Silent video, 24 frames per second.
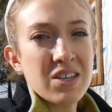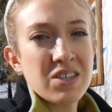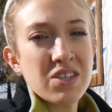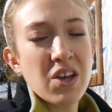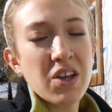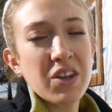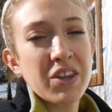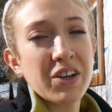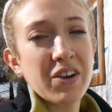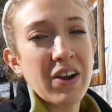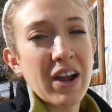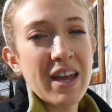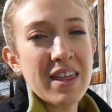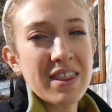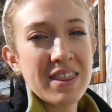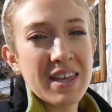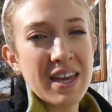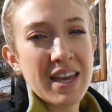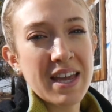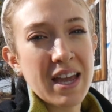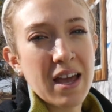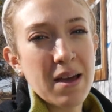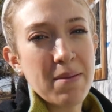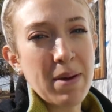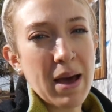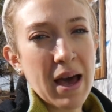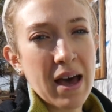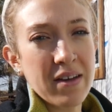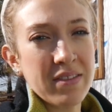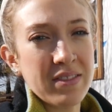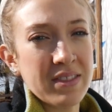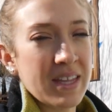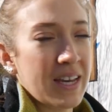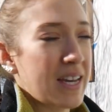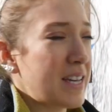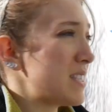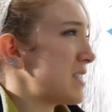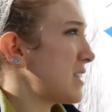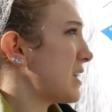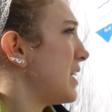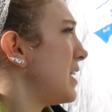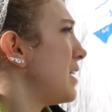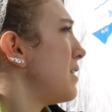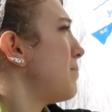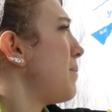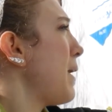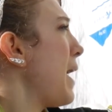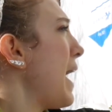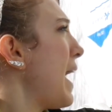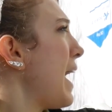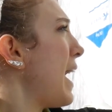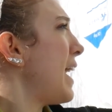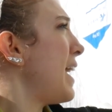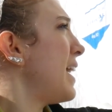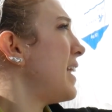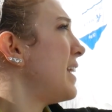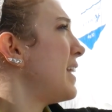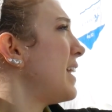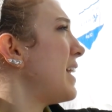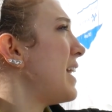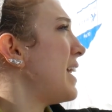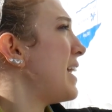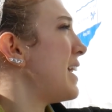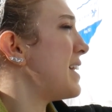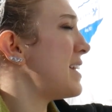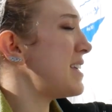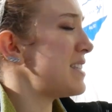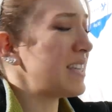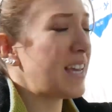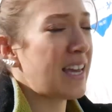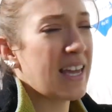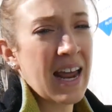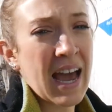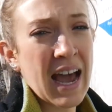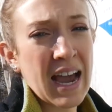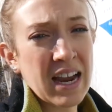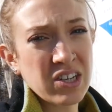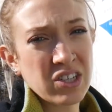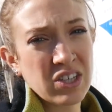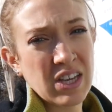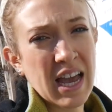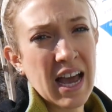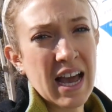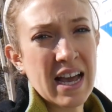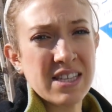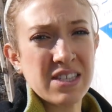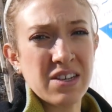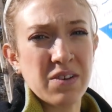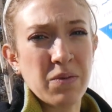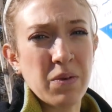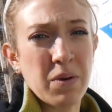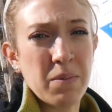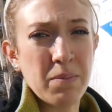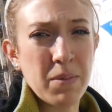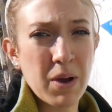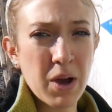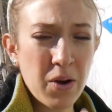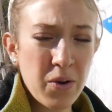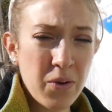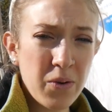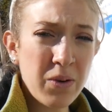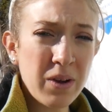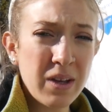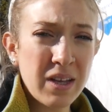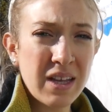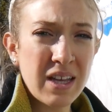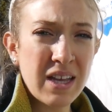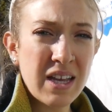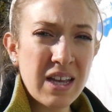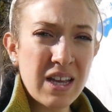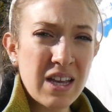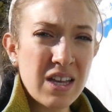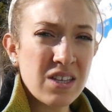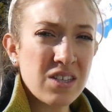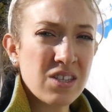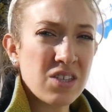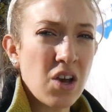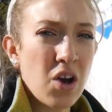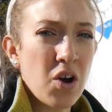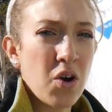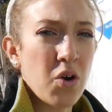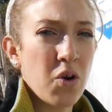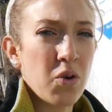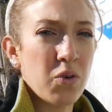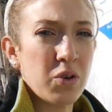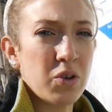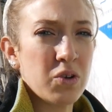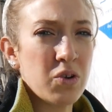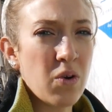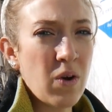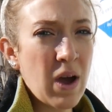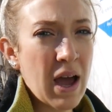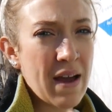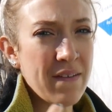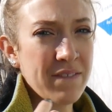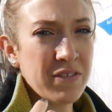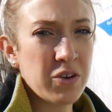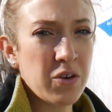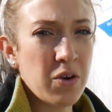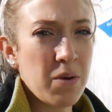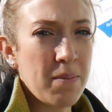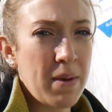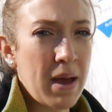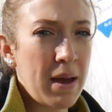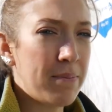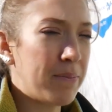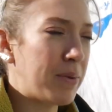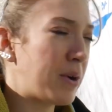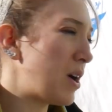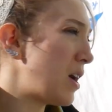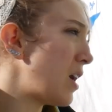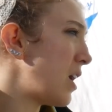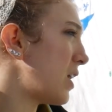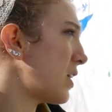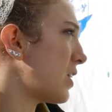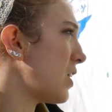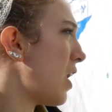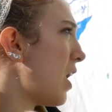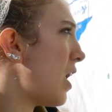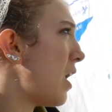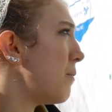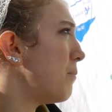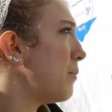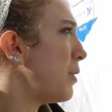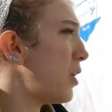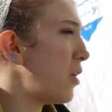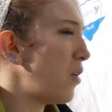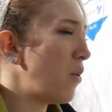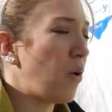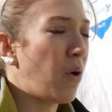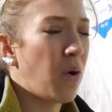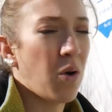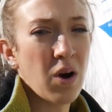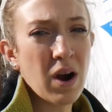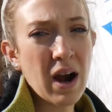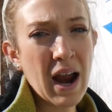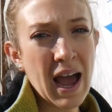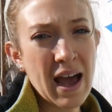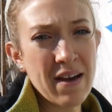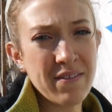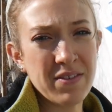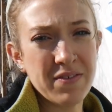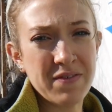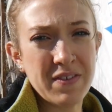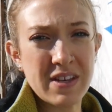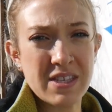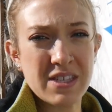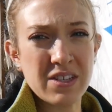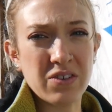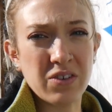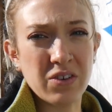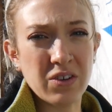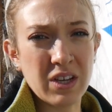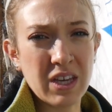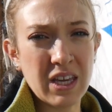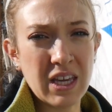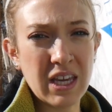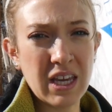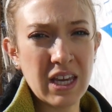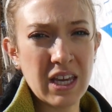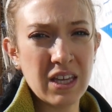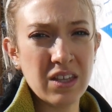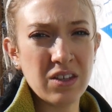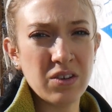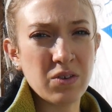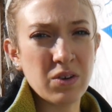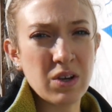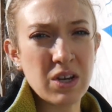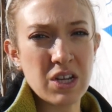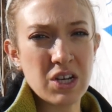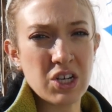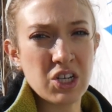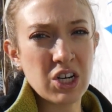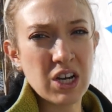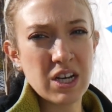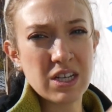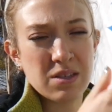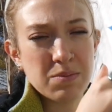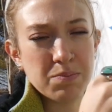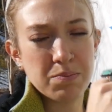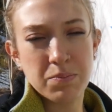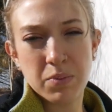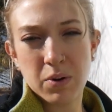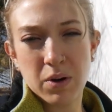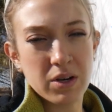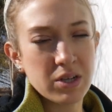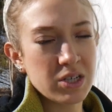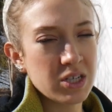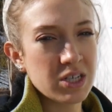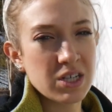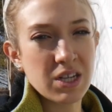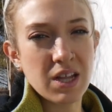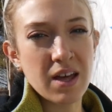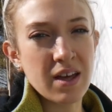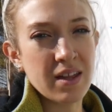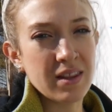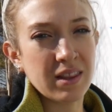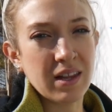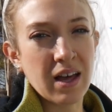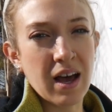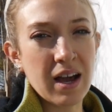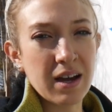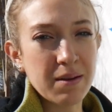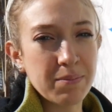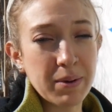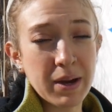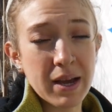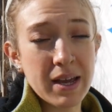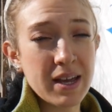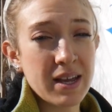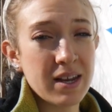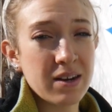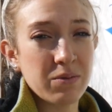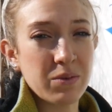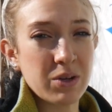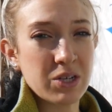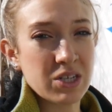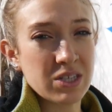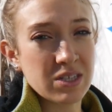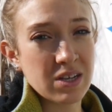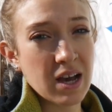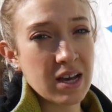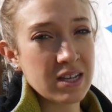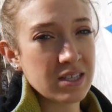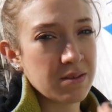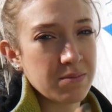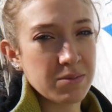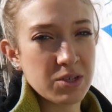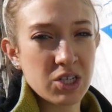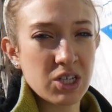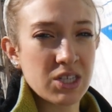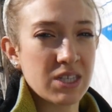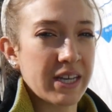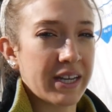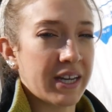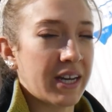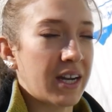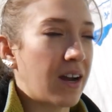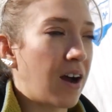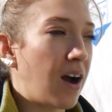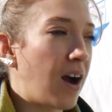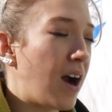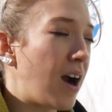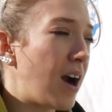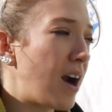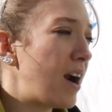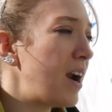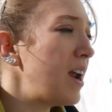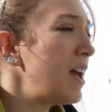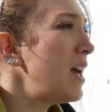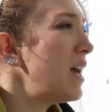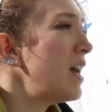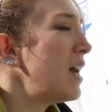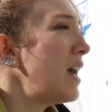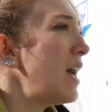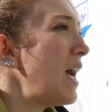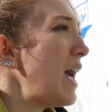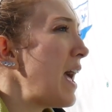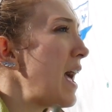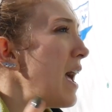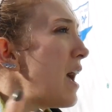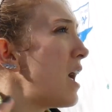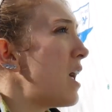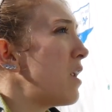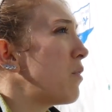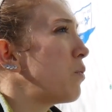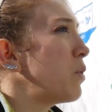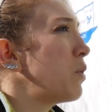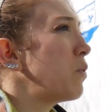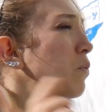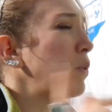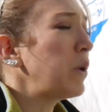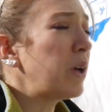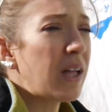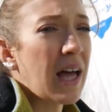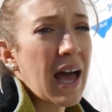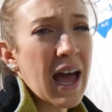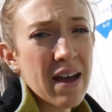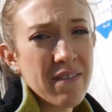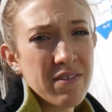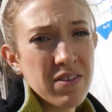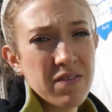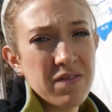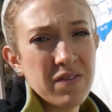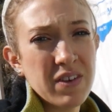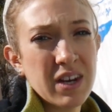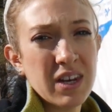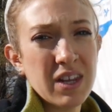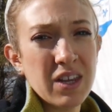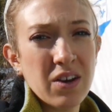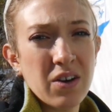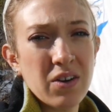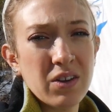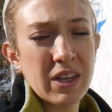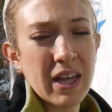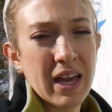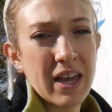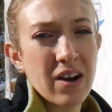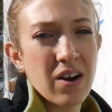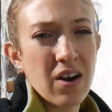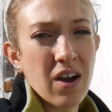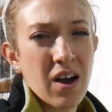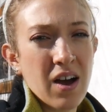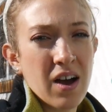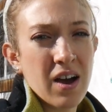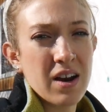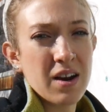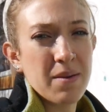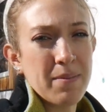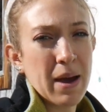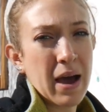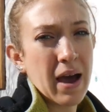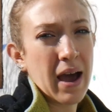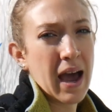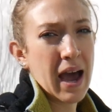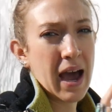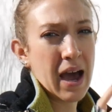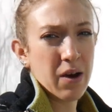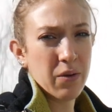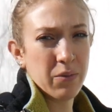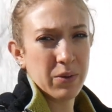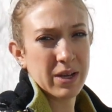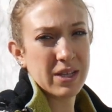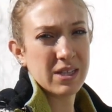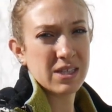So the great thing about this keypad is it actually has a remote, so you don't have to remember a combo or have a physical key. You can just push the unlock button, which is awesome. It's just like a car. And we will have a video later on about how we